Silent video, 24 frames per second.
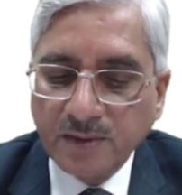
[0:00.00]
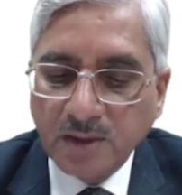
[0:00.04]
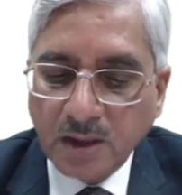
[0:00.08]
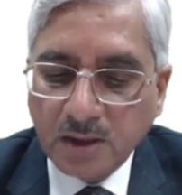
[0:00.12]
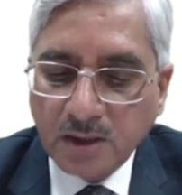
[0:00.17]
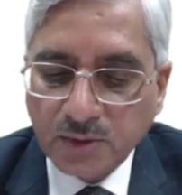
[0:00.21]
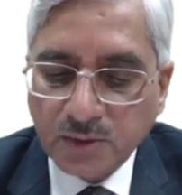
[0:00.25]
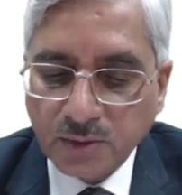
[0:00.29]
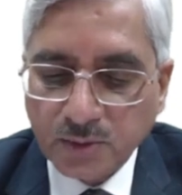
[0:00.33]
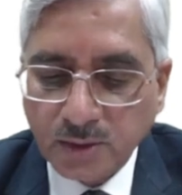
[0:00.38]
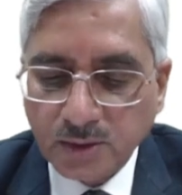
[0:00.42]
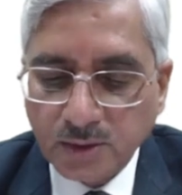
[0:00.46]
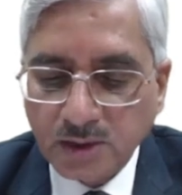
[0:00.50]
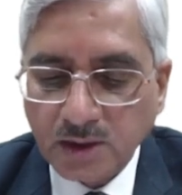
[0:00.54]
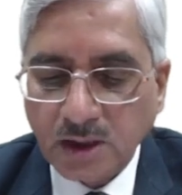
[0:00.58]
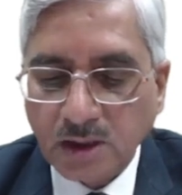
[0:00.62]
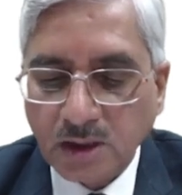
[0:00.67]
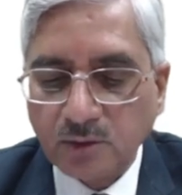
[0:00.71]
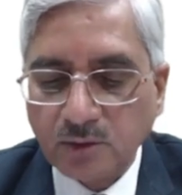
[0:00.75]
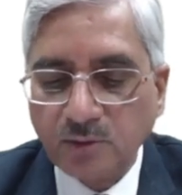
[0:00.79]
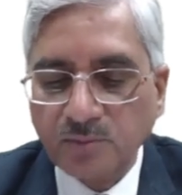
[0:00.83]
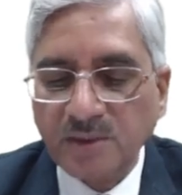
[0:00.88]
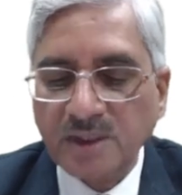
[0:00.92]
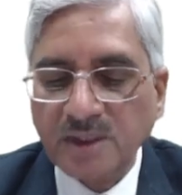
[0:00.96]
not shown the
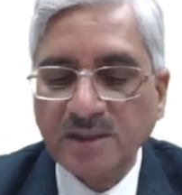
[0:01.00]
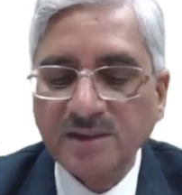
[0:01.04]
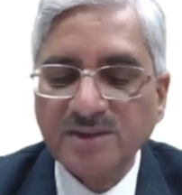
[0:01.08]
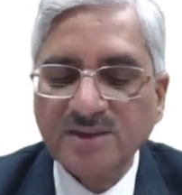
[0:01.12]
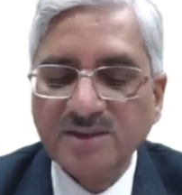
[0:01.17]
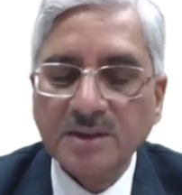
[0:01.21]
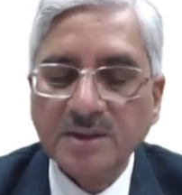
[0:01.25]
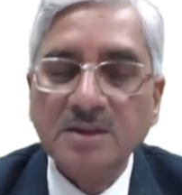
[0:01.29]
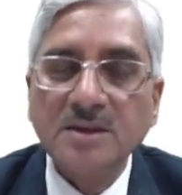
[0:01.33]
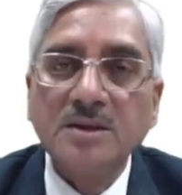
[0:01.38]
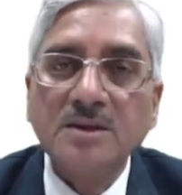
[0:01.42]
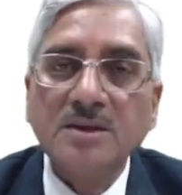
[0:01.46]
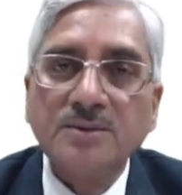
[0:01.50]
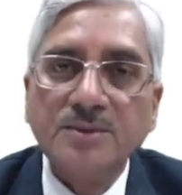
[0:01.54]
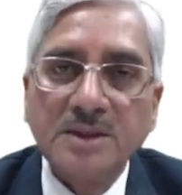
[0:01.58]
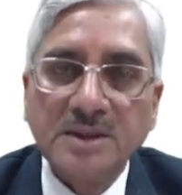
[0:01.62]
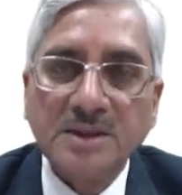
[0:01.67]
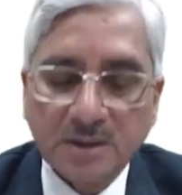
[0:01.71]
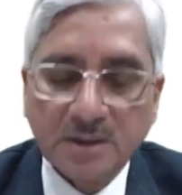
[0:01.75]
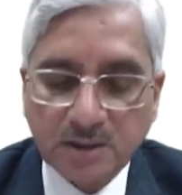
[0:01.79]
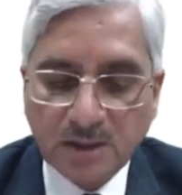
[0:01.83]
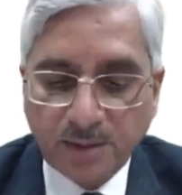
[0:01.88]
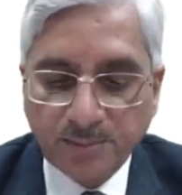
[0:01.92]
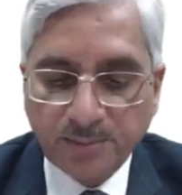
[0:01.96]
argument t,
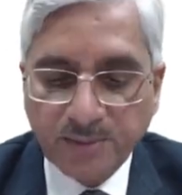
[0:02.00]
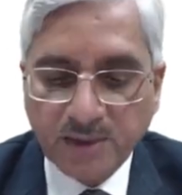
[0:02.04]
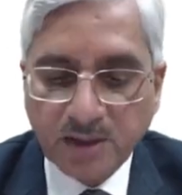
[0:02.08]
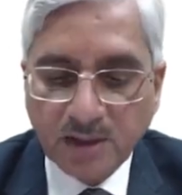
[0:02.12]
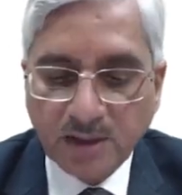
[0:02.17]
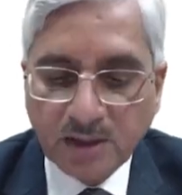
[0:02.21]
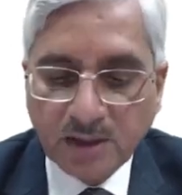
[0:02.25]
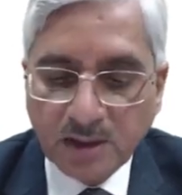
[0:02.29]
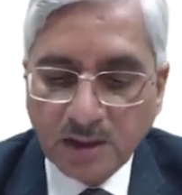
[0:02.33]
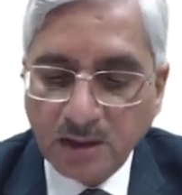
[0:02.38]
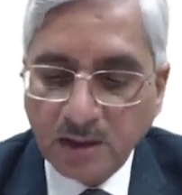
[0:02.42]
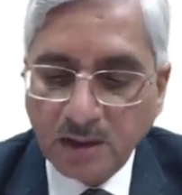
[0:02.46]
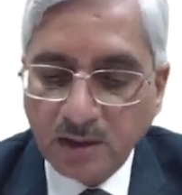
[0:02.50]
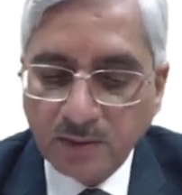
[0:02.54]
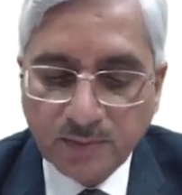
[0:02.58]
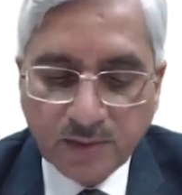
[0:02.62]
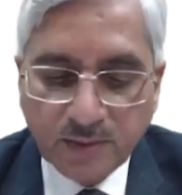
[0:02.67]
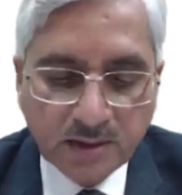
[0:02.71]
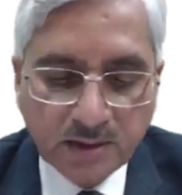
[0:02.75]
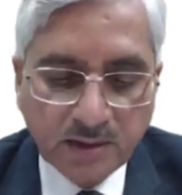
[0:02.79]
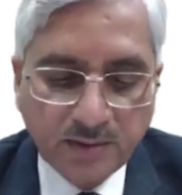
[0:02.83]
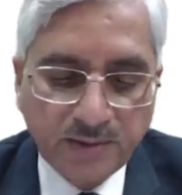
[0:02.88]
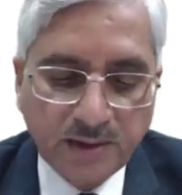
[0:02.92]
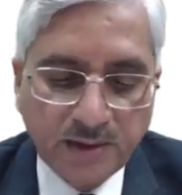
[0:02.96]
which is appearing along
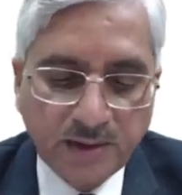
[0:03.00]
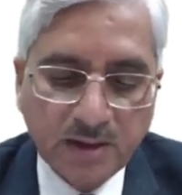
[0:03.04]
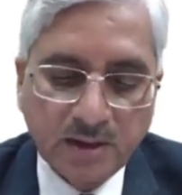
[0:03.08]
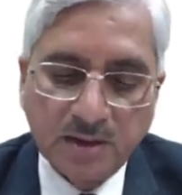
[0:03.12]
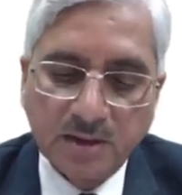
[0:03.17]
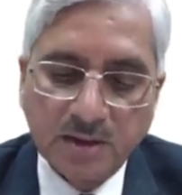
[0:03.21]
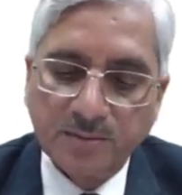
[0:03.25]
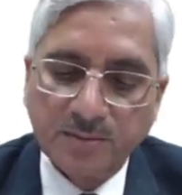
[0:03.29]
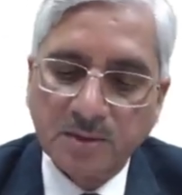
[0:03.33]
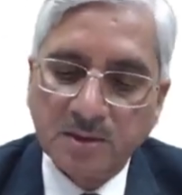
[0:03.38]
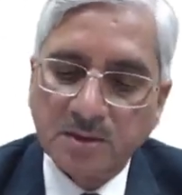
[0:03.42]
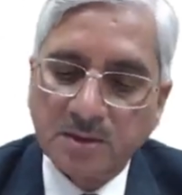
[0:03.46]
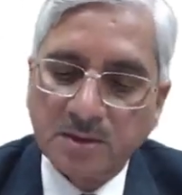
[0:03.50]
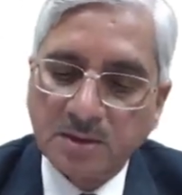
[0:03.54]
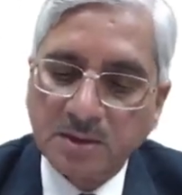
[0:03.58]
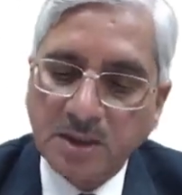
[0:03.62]
with the variables.